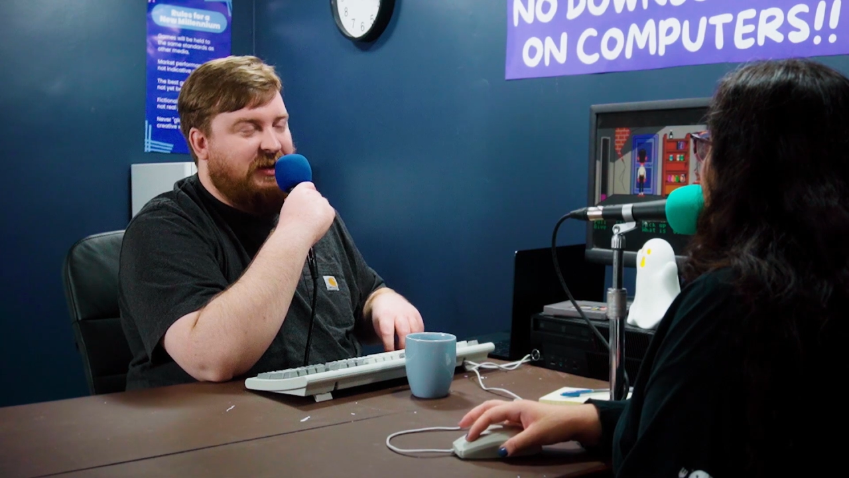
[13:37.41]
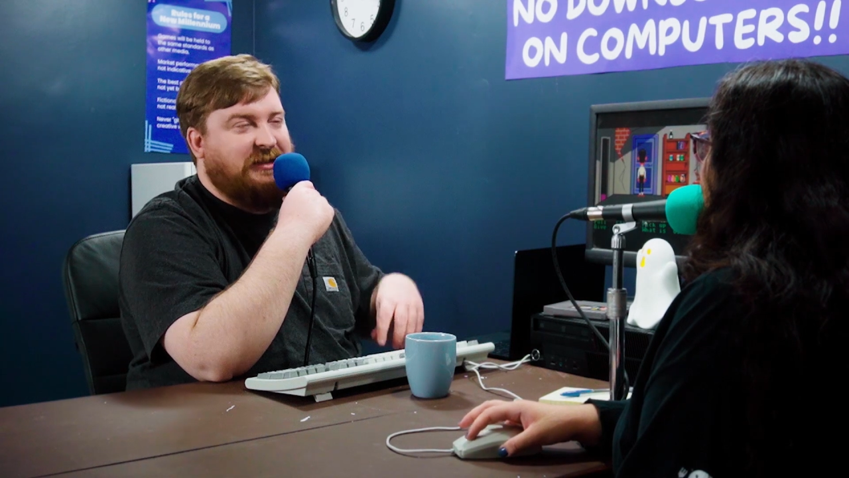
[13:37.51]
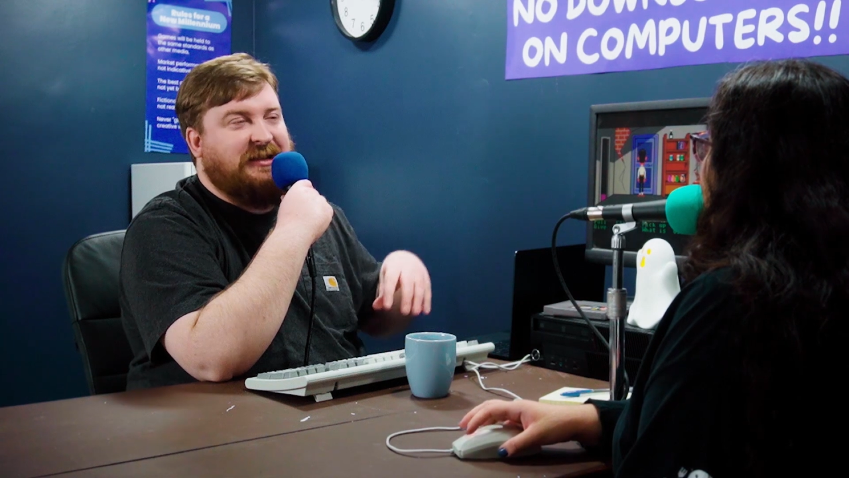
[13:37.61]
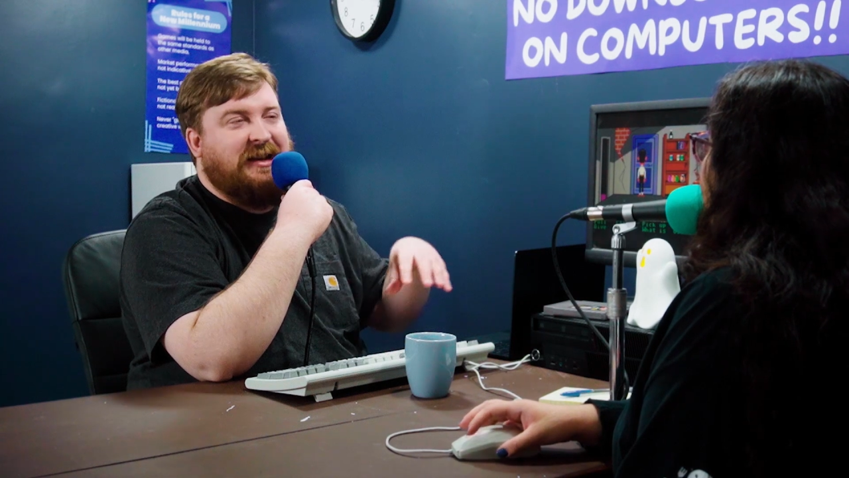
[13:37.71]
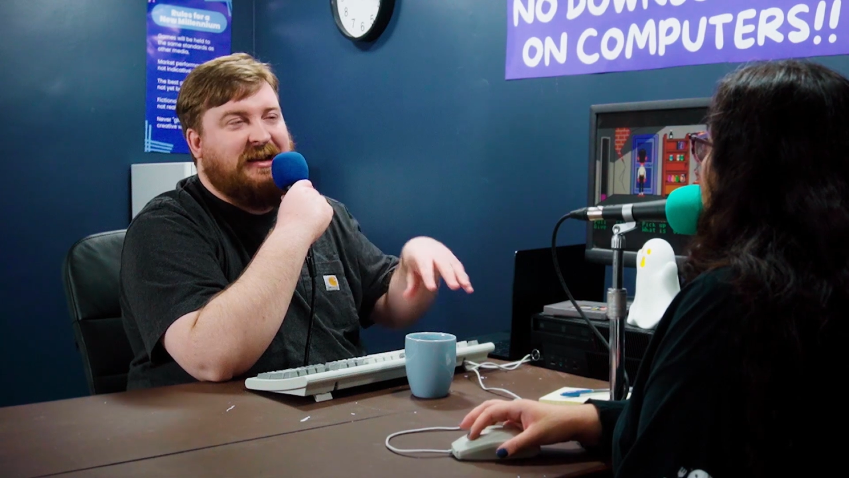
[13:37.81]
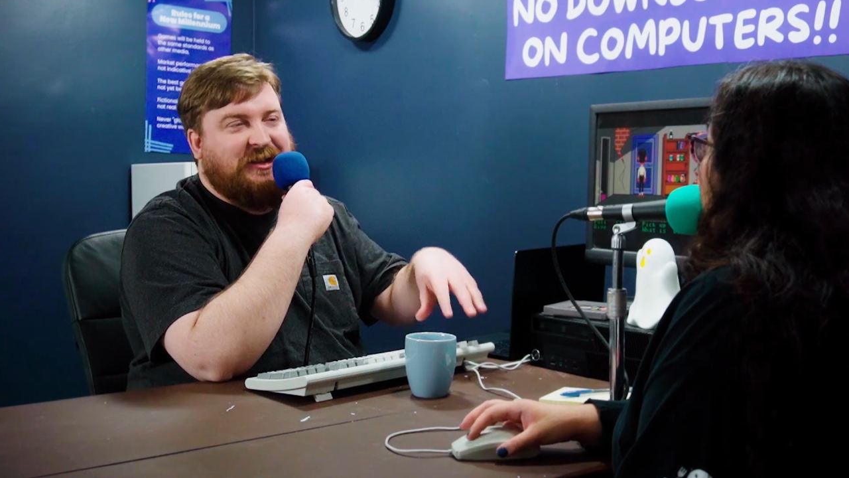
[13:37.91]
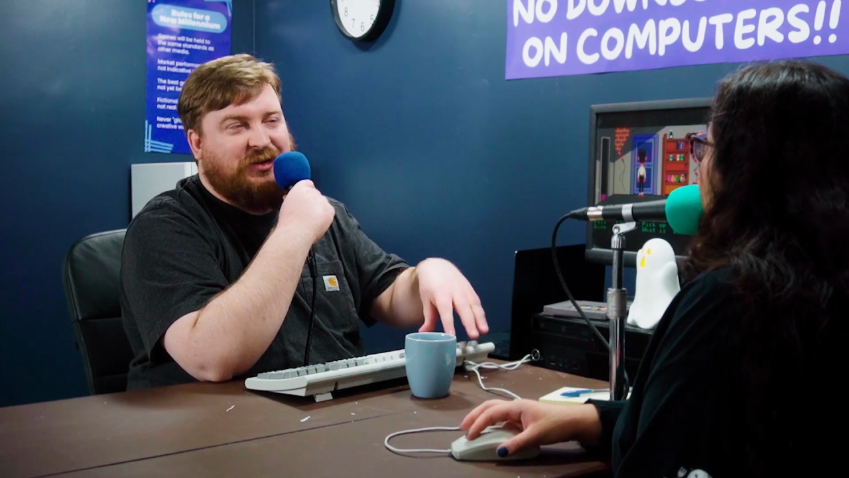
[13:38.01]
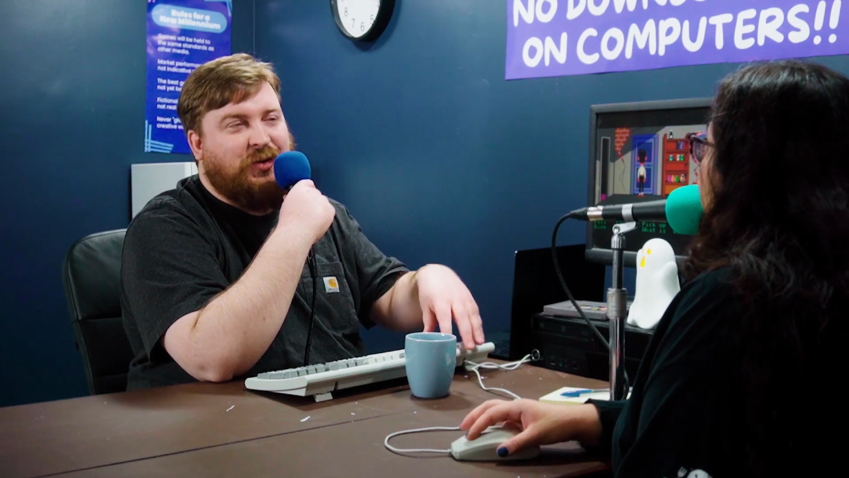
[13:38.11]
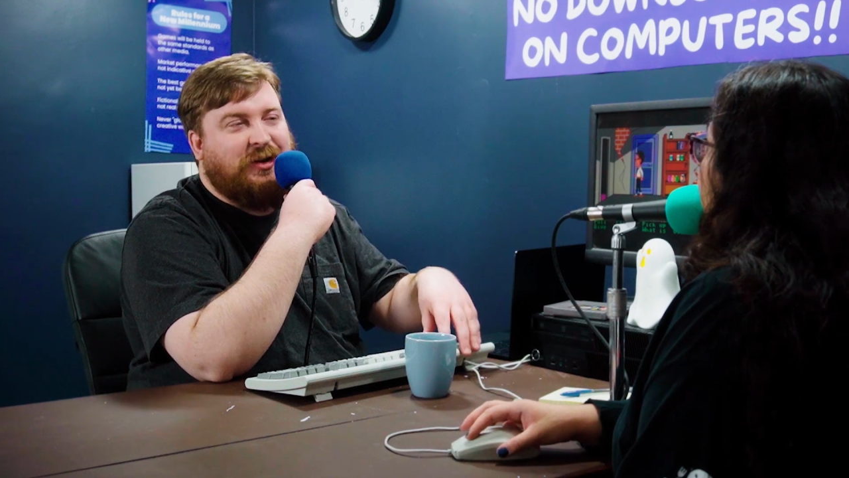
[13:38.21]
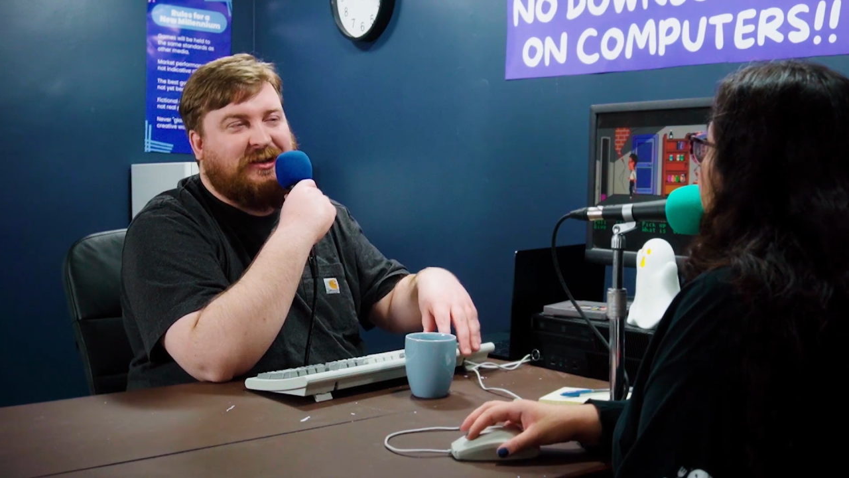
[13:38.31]
cutscene
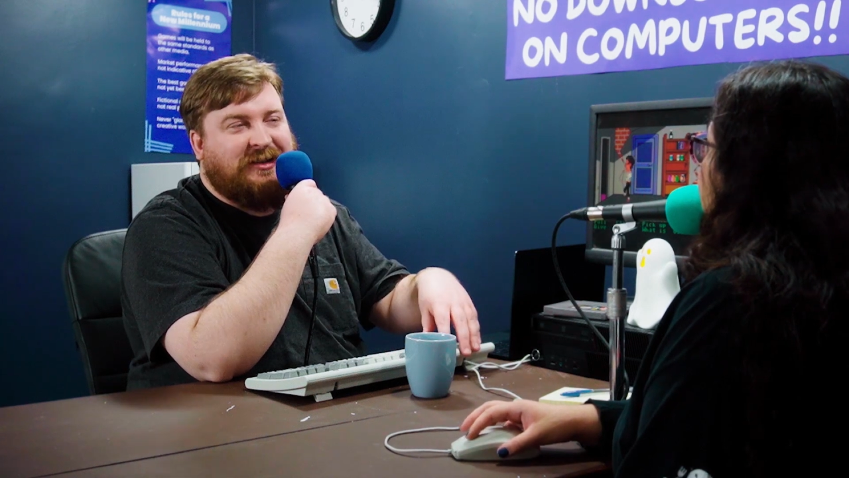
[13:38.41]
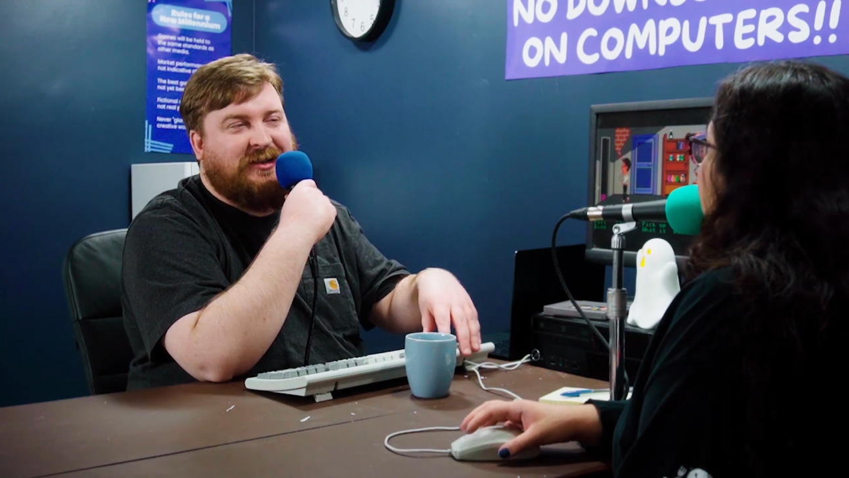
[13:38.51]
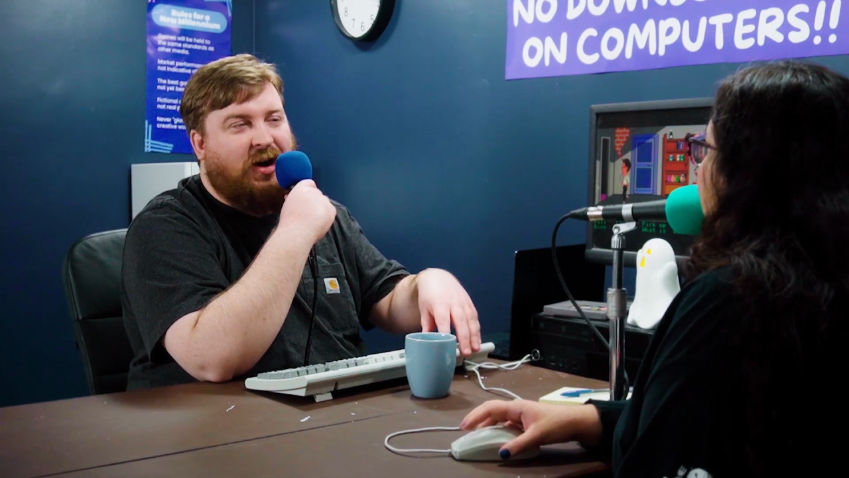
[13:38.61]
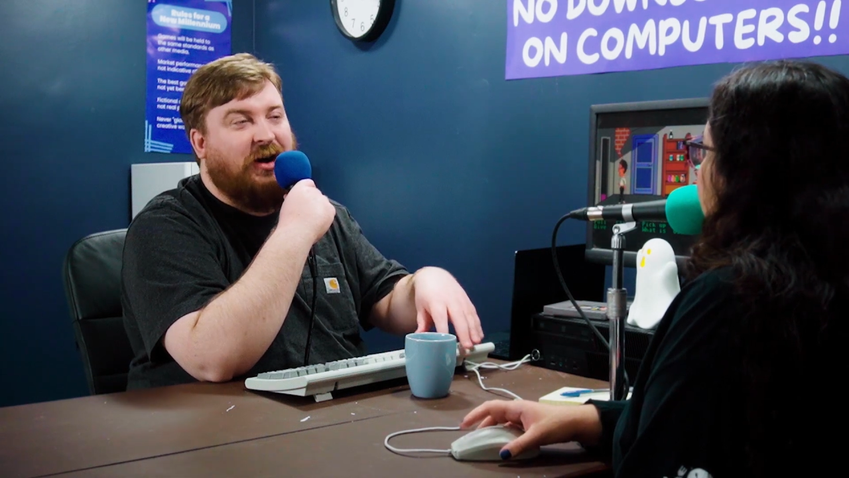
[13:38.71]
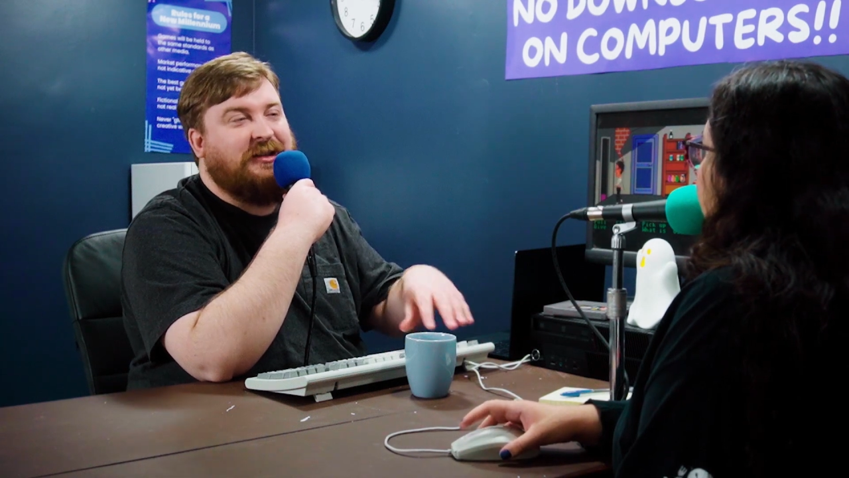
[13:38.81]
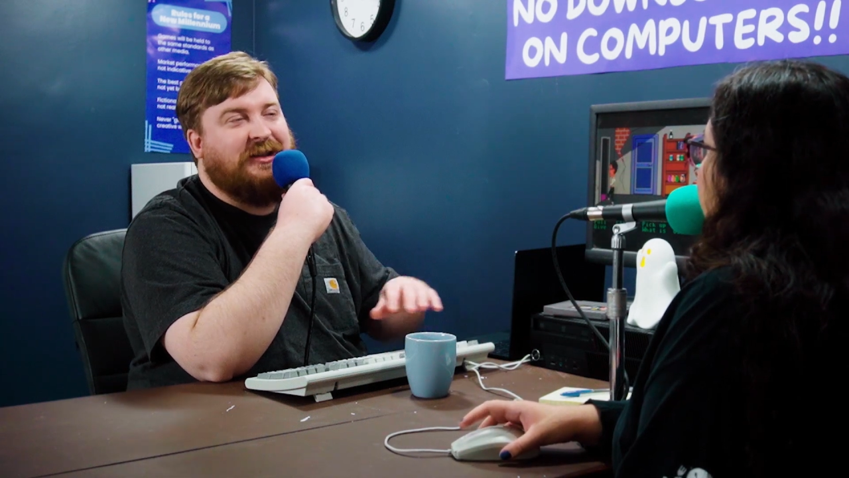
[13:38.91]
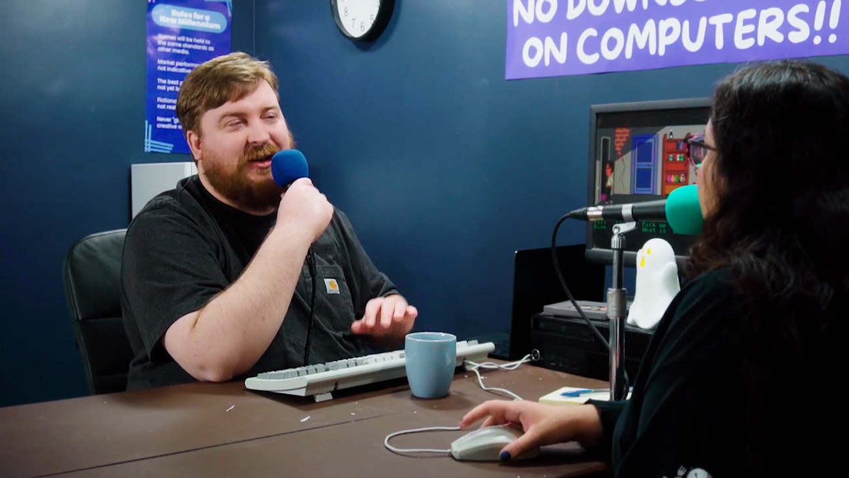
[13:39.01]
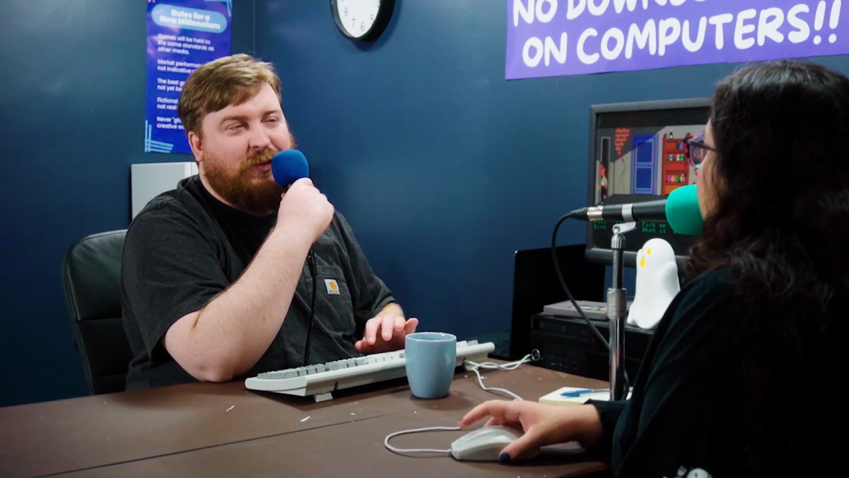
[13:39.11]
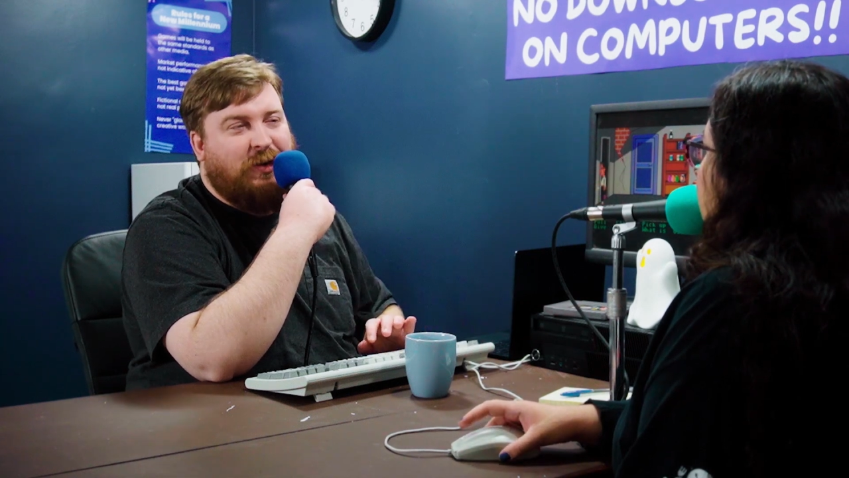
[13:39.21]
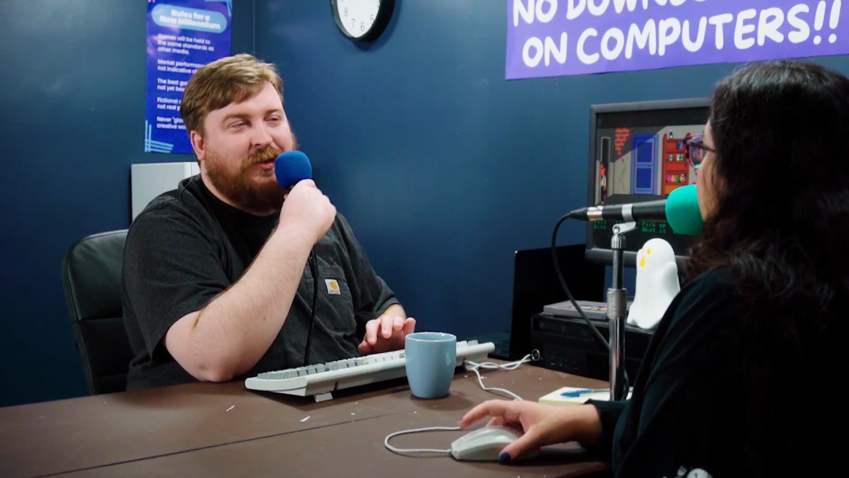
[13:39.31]
discourse onto
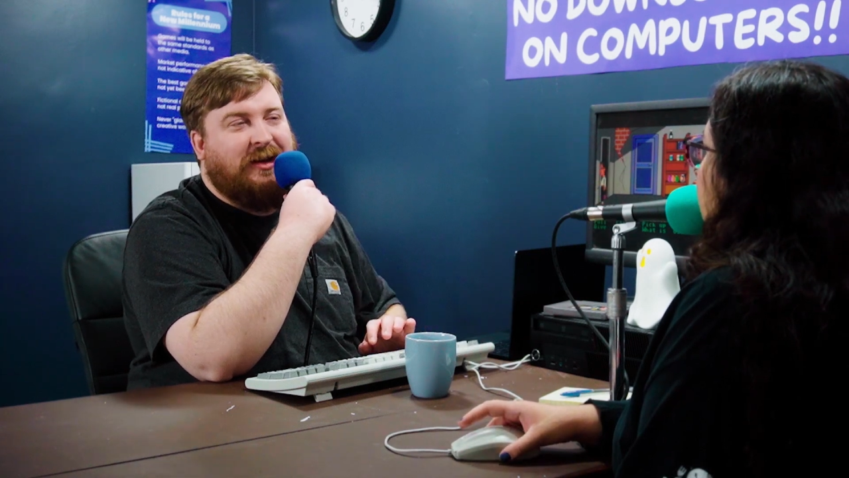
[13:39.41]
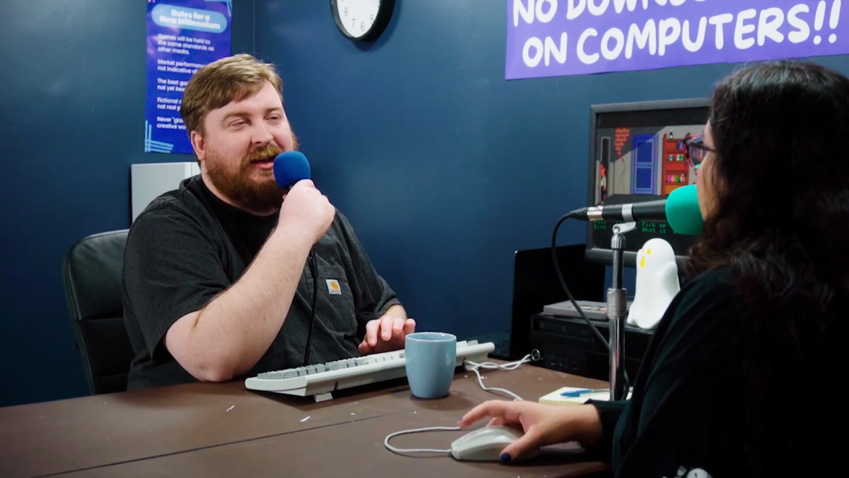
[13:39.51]
the quote.